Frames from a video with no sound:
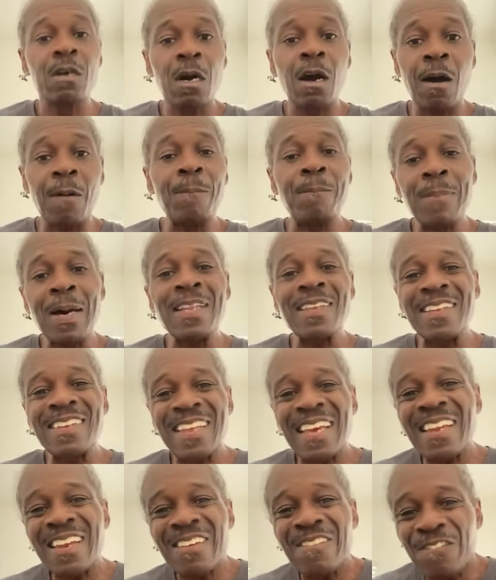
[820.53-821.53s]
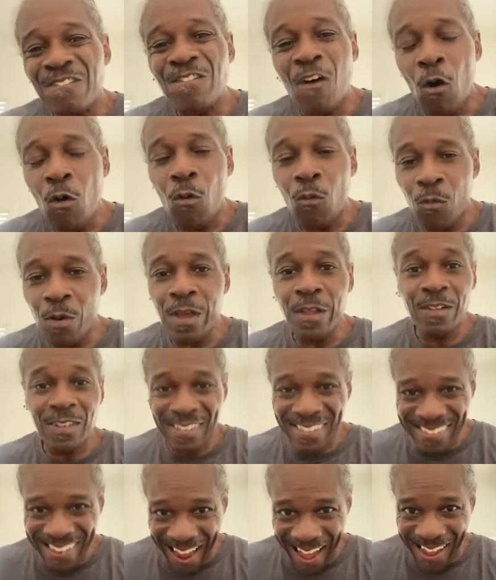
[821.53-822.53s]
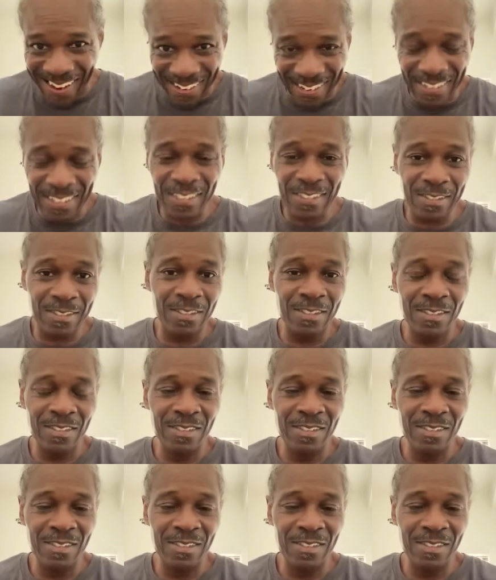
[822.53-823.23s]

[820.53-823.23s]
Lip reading: of melanated folk with dollars,